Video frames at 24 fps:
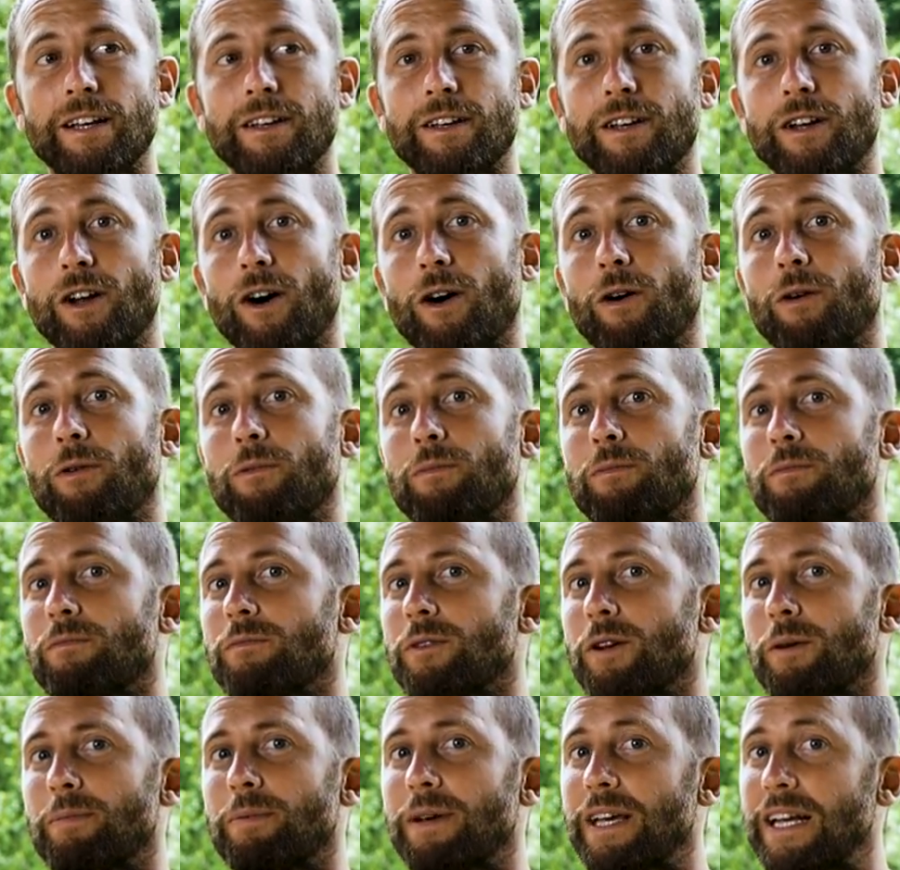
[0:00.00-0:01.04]
you know,
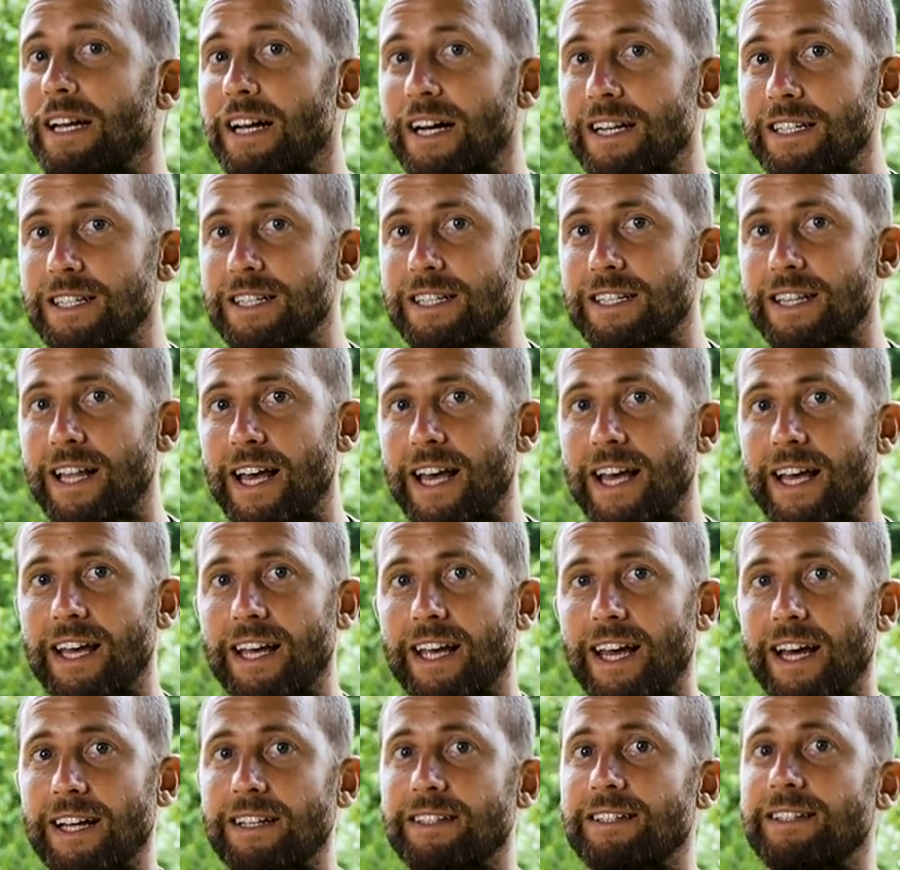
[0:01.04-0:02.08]
your peanuts, they
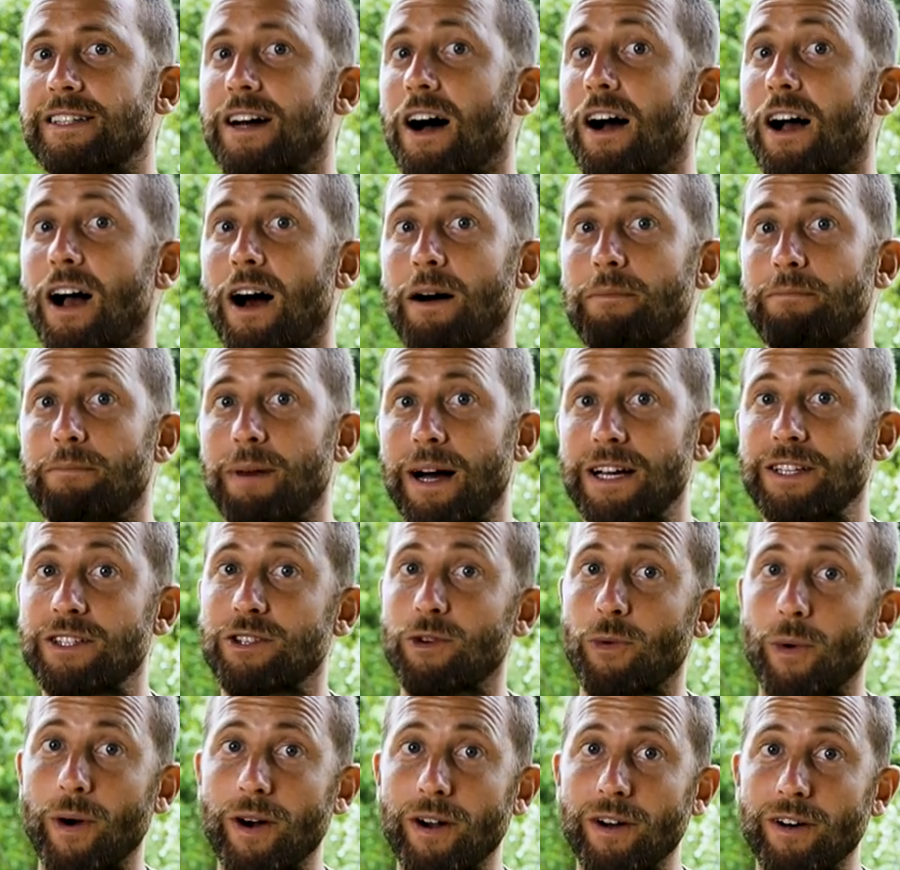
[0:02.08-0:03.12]
get dug up by
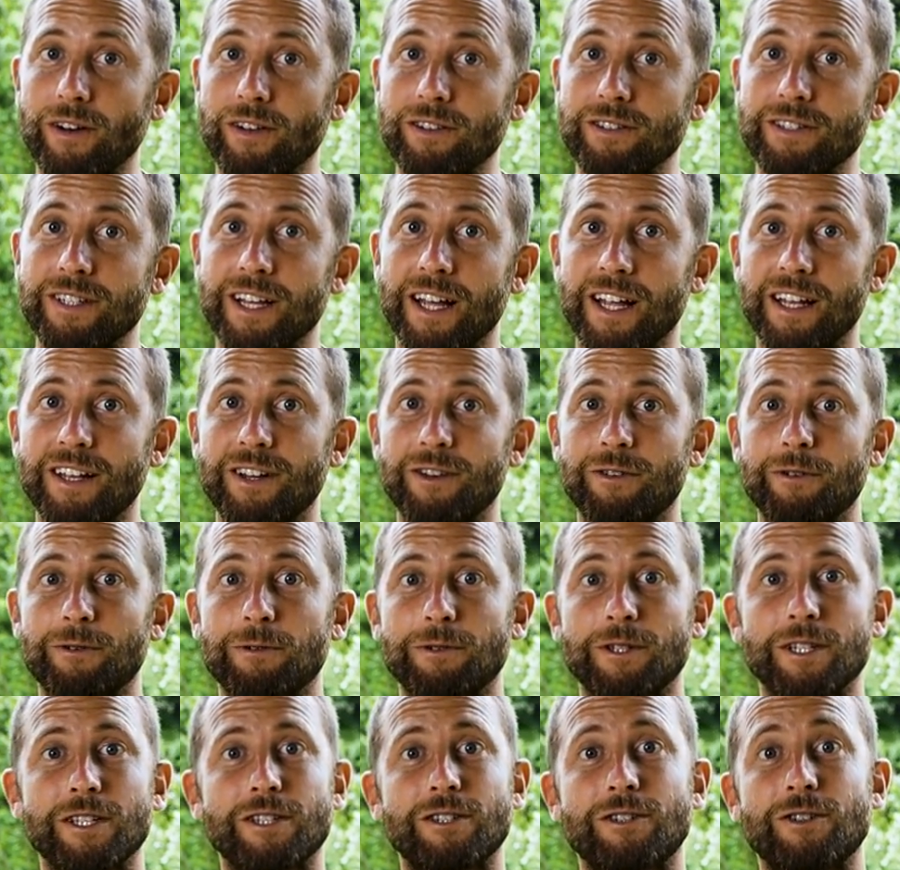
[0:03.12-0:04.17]
squirrels and you
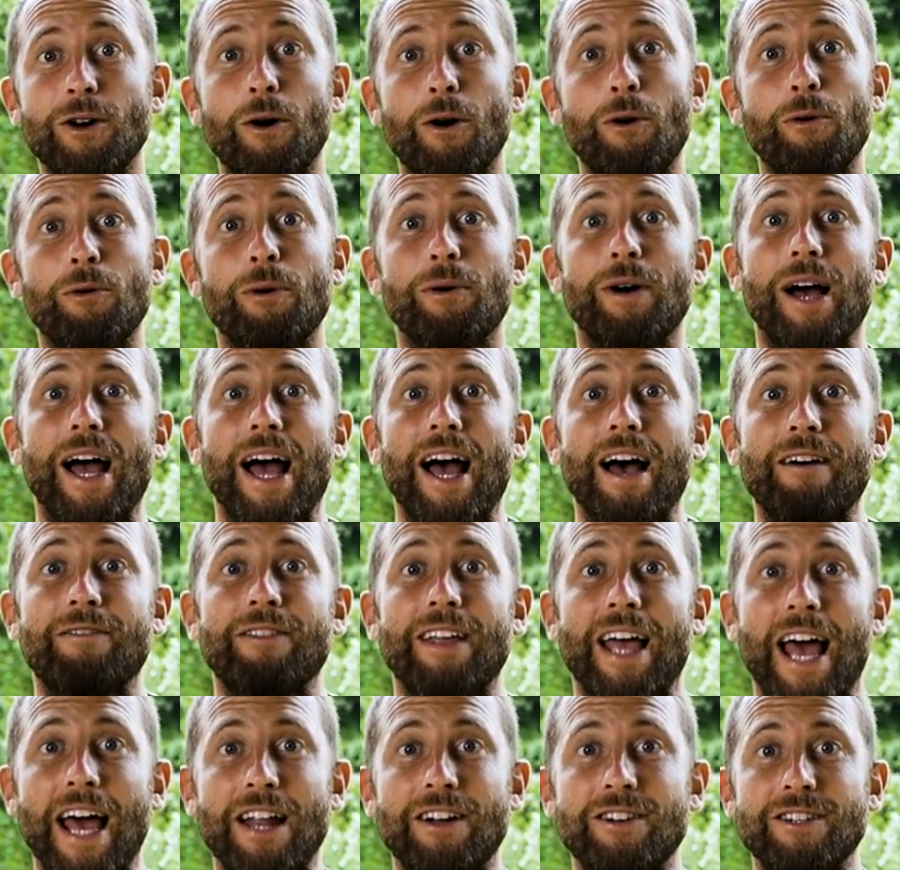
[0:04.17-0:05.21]
just don't have
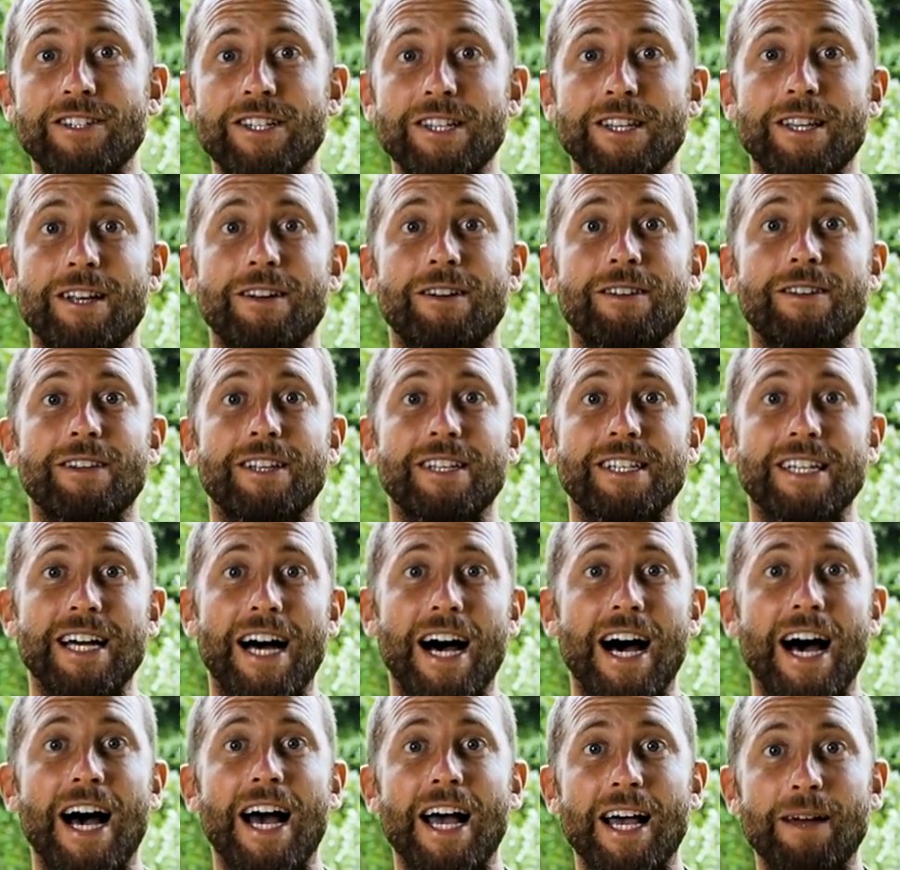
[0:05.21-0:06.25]
the energy there, the
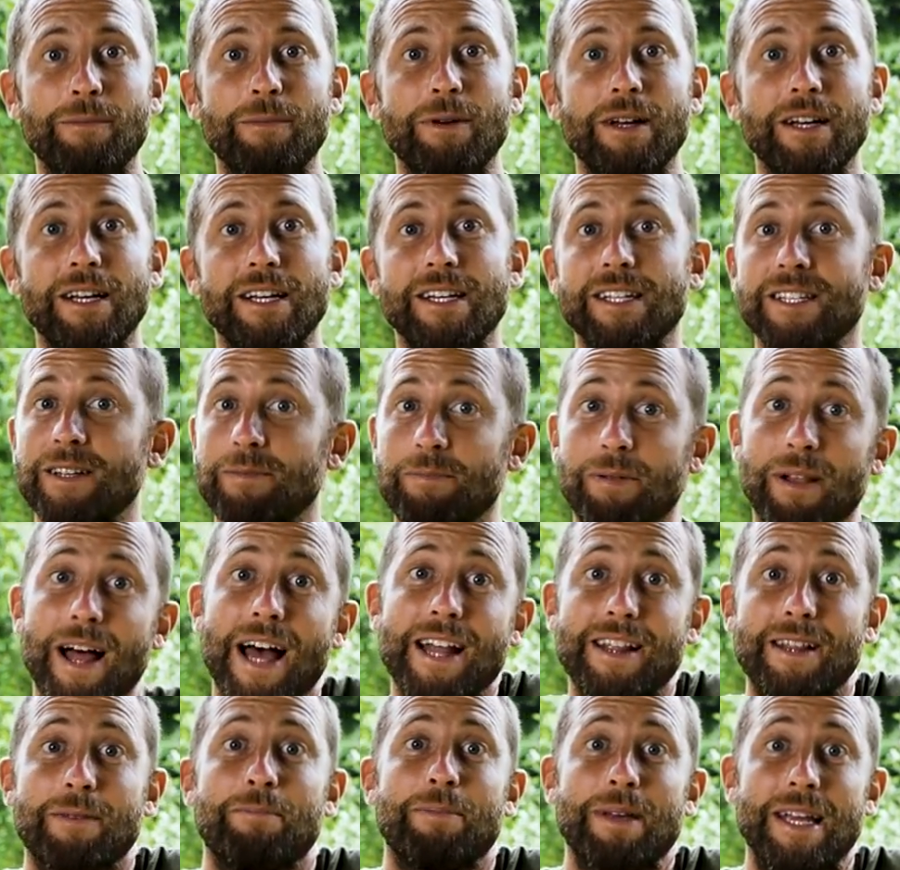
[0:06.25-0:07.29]
time to
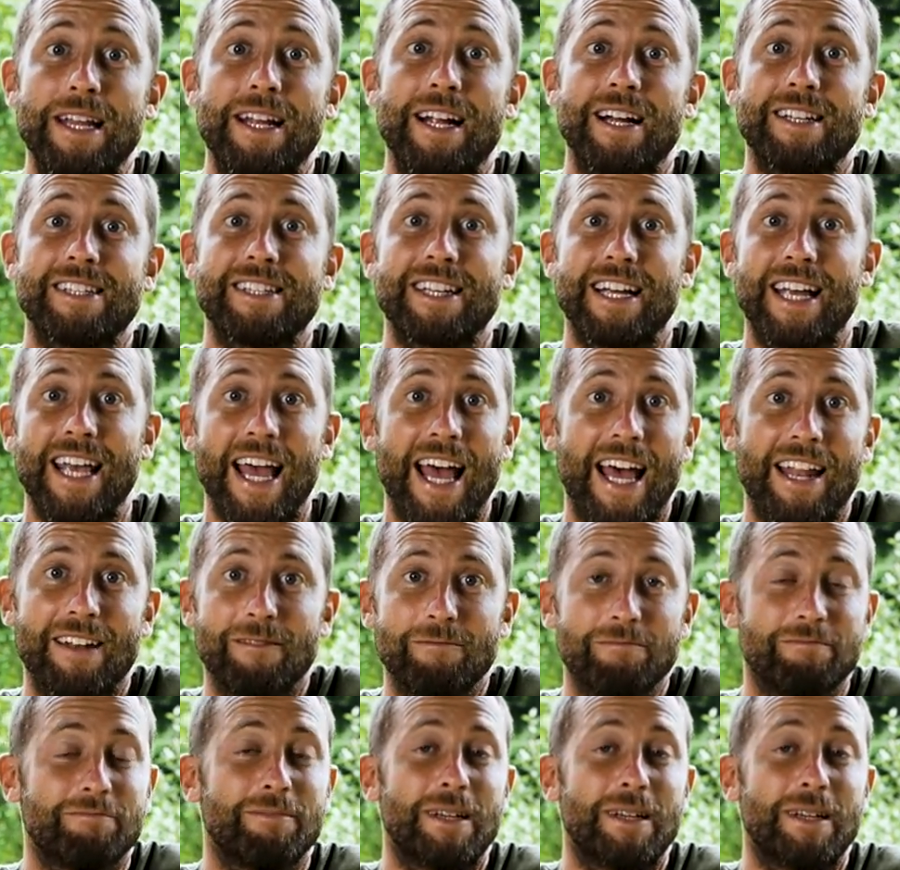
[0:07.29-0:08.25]
plant the peanuts again.